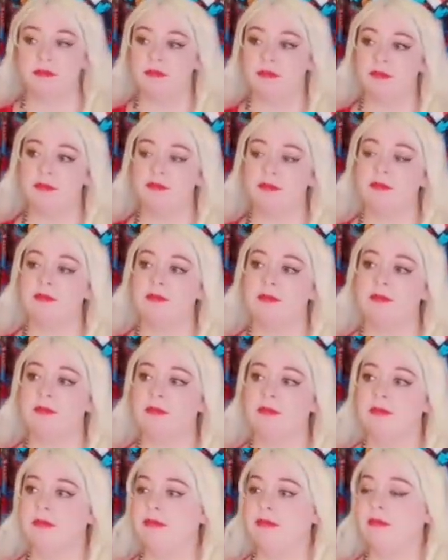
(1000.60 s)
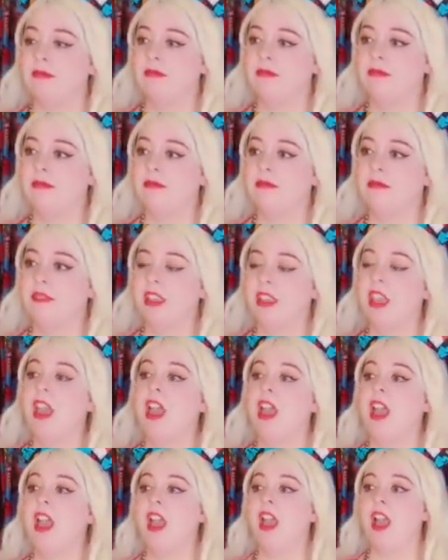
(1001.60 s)

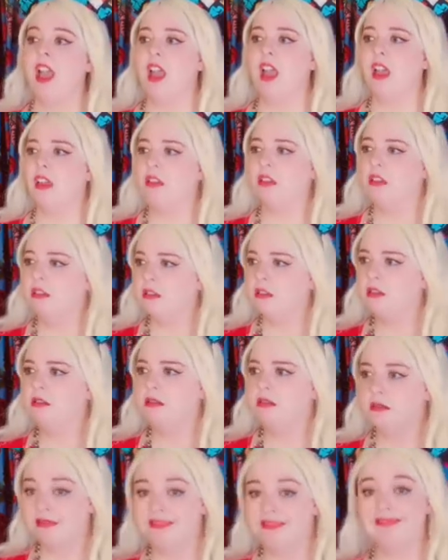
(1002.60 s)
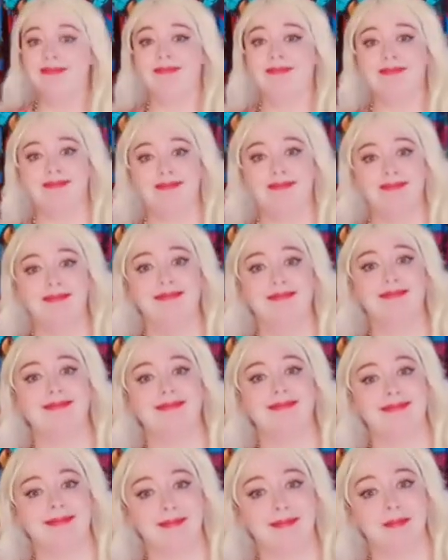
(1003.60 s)

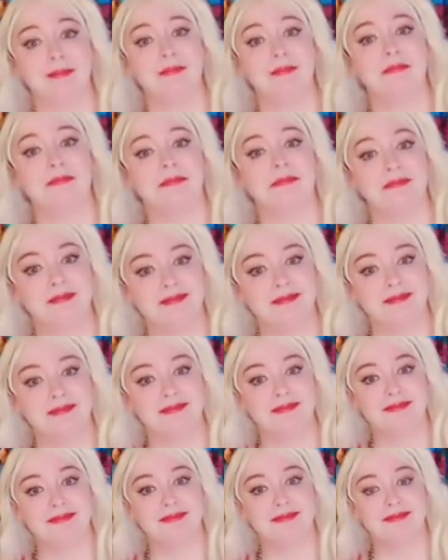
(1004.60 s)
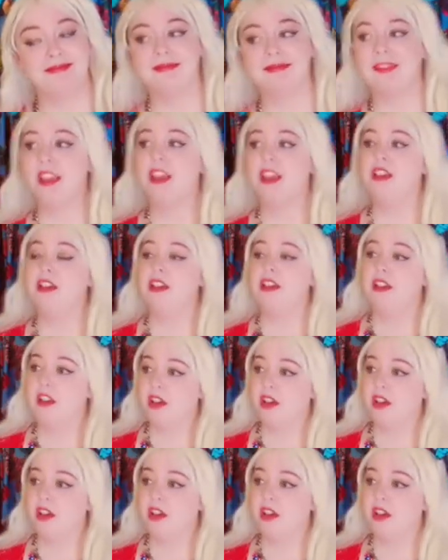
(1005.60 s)
(no one is talking)